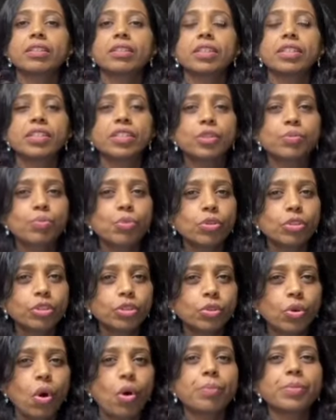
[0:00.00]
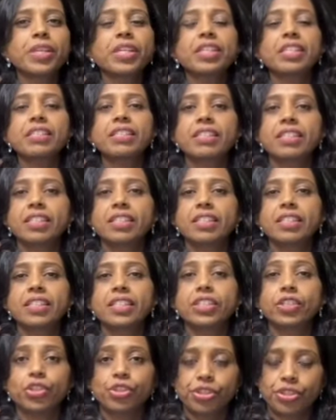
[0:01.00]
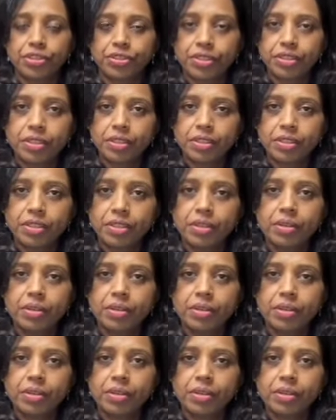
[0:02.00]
It is most commonly seen in children,